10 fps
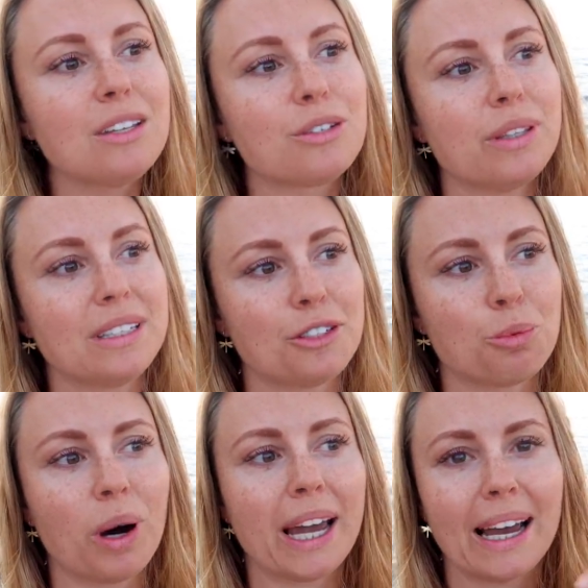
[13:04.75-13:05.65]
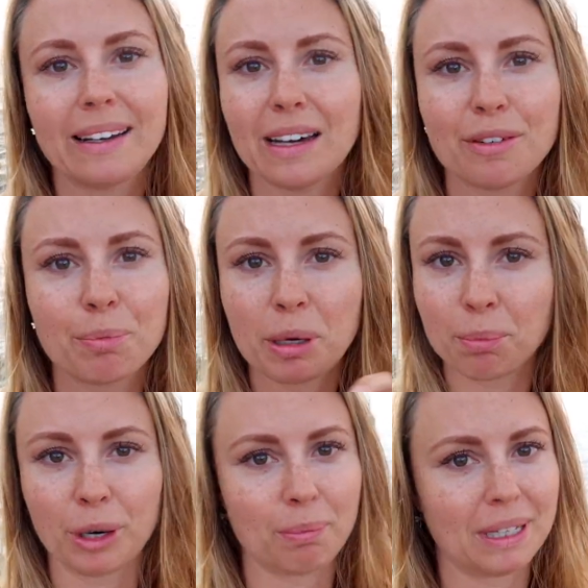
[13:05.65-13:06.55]
So this is why I never
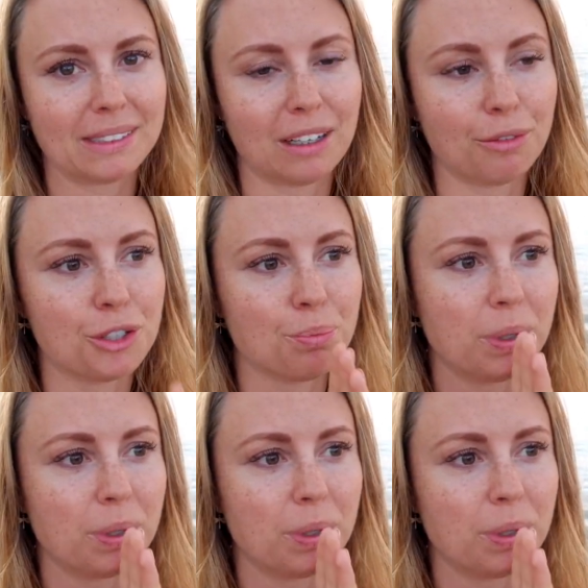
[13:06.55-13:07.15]
pinpoint myself to